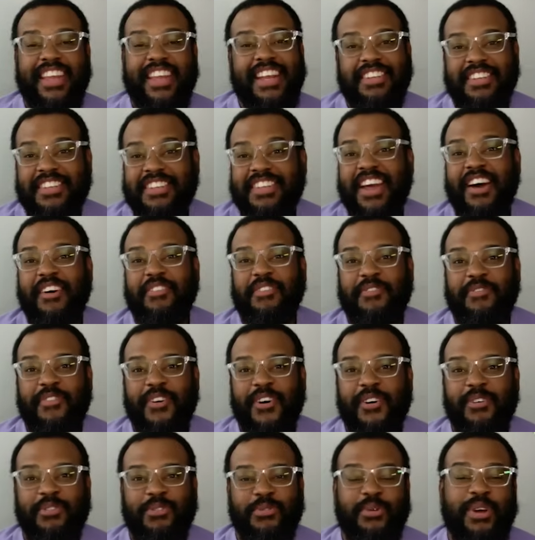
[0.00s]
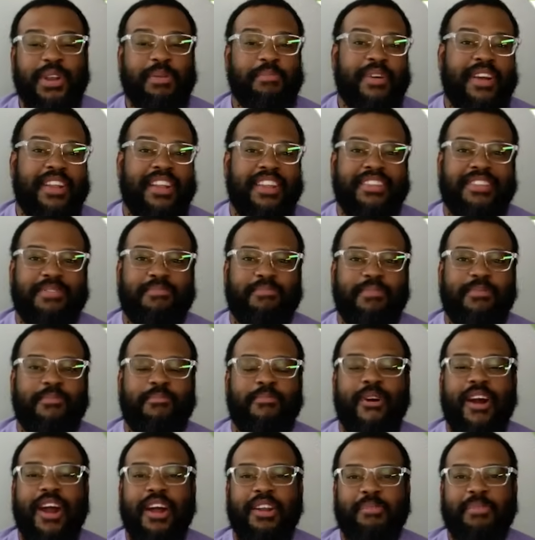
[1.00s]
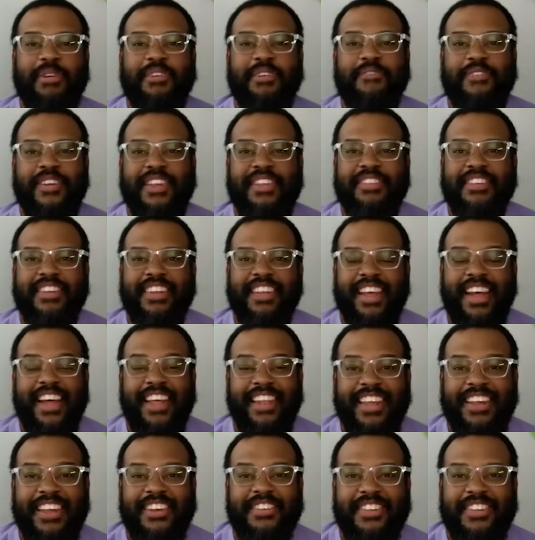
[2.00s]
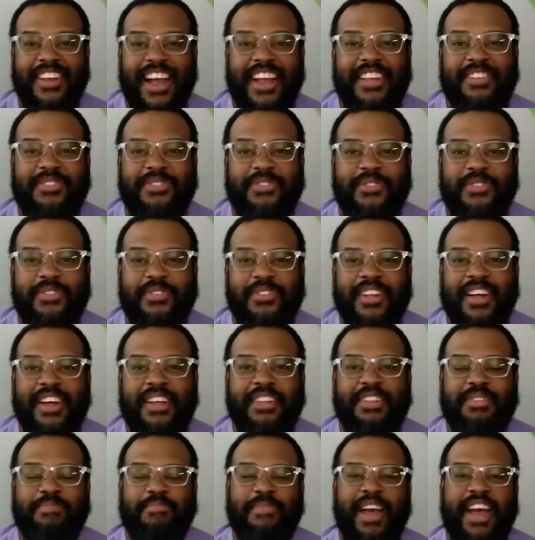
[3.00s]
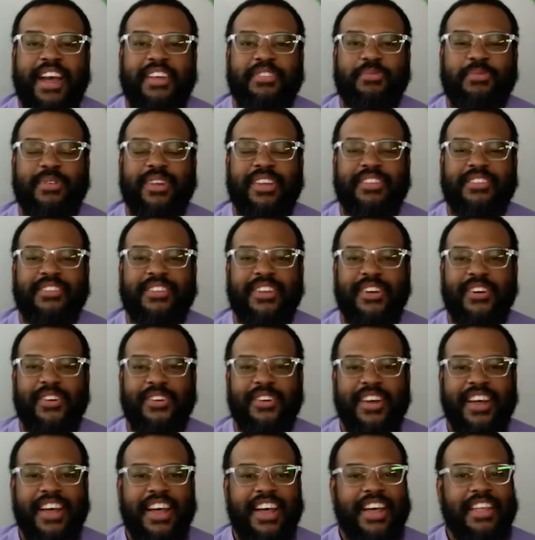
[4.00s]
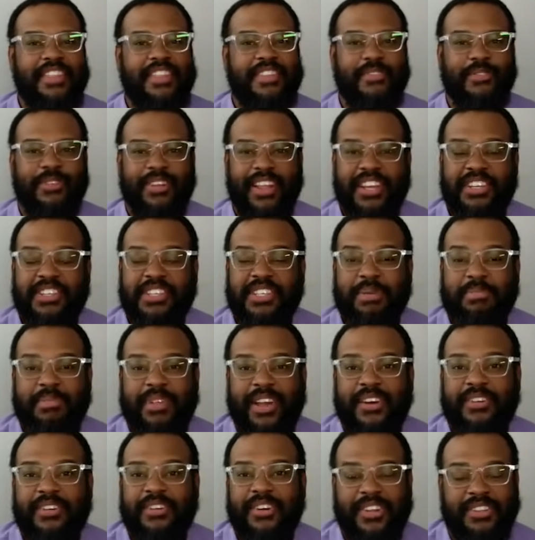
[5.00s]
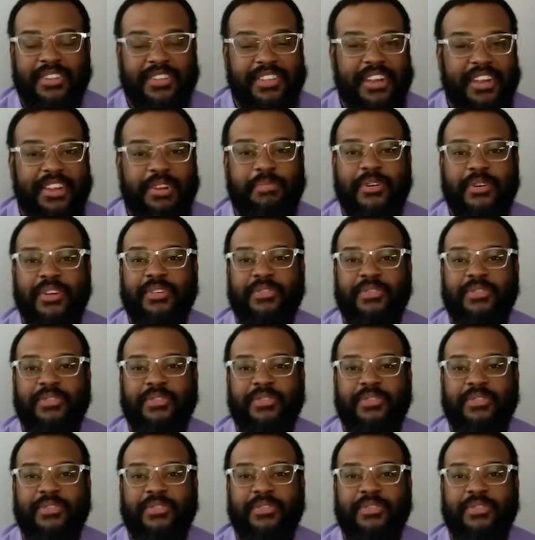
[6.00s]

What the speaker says: had just got off the phone 20 minutes prior to me visiting Lancaster High School this past week. So the relationship there, they're continuing to build a